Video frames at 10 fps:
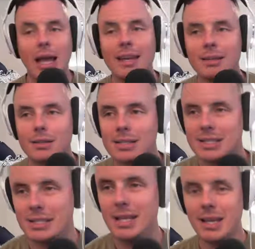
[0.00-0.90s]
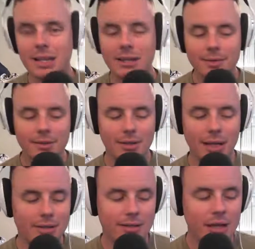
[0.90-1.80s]
I didn't see any of it.
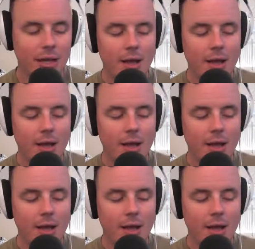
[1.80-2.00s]
I didn't